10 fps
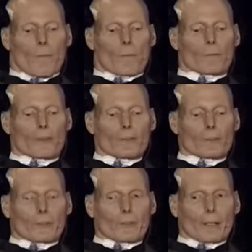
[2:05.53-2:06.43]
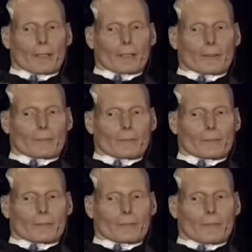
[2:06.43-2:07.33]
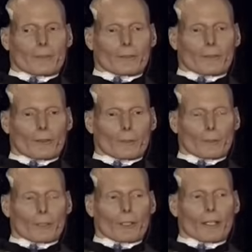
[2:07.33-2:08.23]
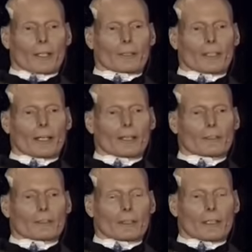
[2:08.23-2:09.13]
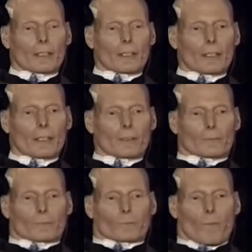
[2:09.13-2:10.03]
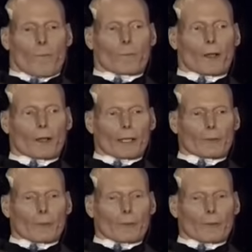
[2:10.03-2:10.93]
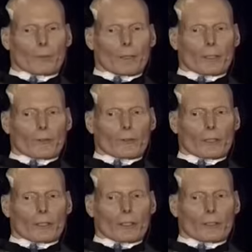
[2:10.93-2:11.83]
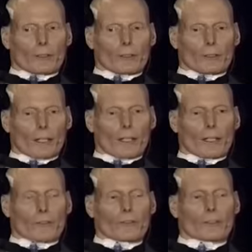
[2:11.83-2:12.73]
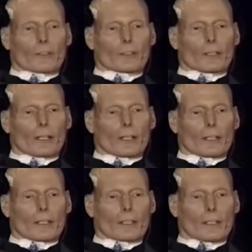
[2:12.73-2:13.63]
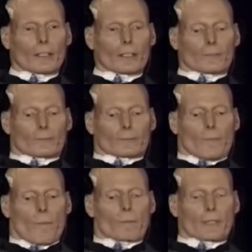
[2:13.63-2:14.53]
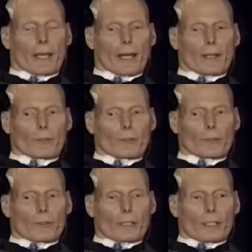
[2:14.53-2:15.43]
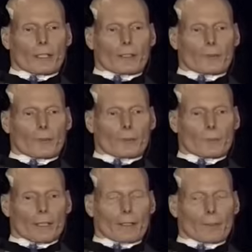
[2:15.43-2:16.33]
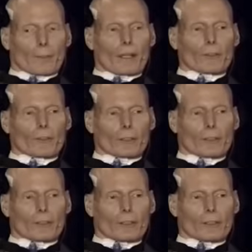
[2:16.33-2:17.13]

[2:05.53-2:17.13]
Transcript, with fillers: This is a bike that you are put on and electrodes are placed on your thighs and uh, calves and you can pedal a bicycle.